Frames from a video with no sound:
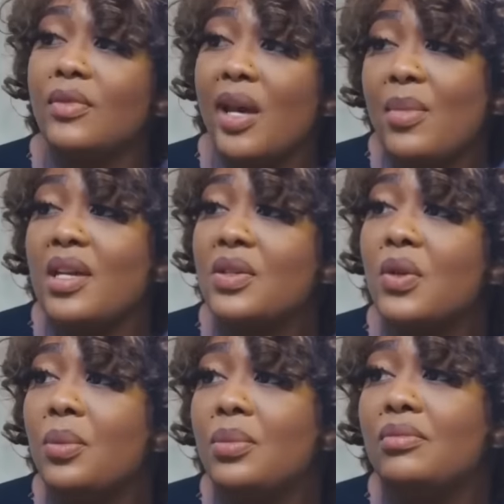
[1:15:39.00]
I messed
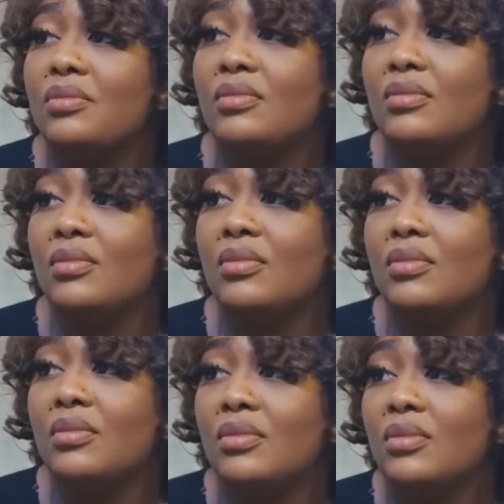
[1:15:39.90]
up.
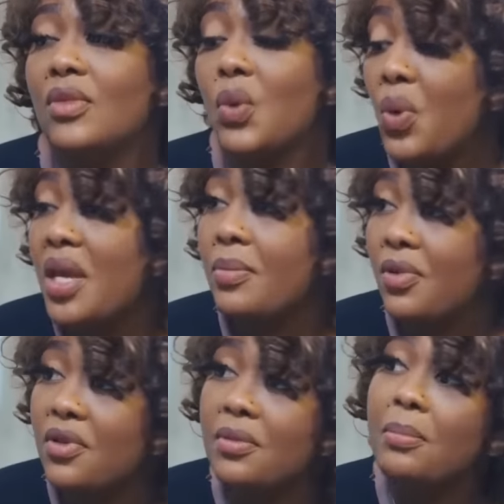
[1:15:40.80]
We
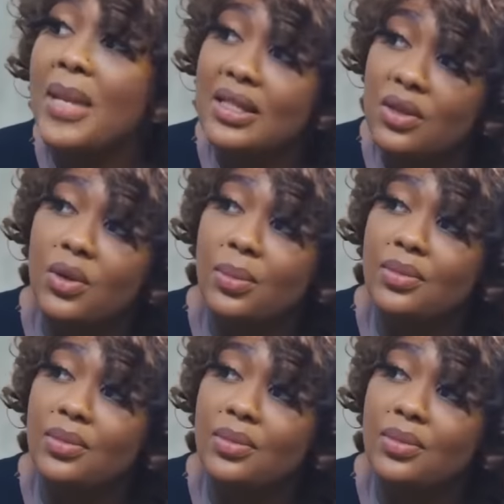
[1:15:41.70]
both messed up.